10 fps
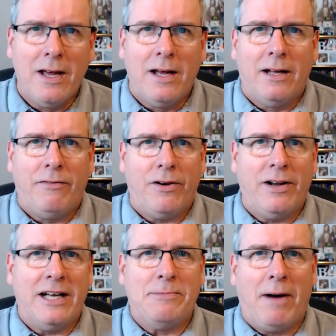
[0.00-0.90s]
very
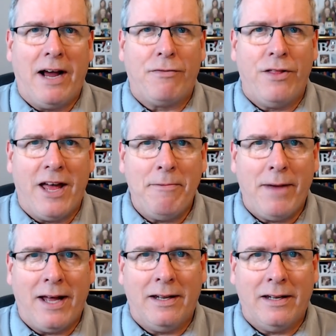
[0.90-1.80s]
nice buy for them,
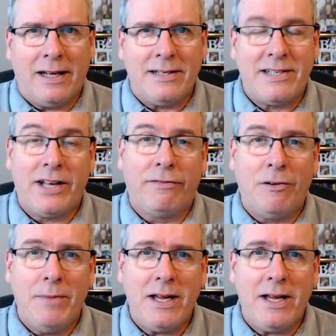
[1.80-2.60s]
and a nice sale for me.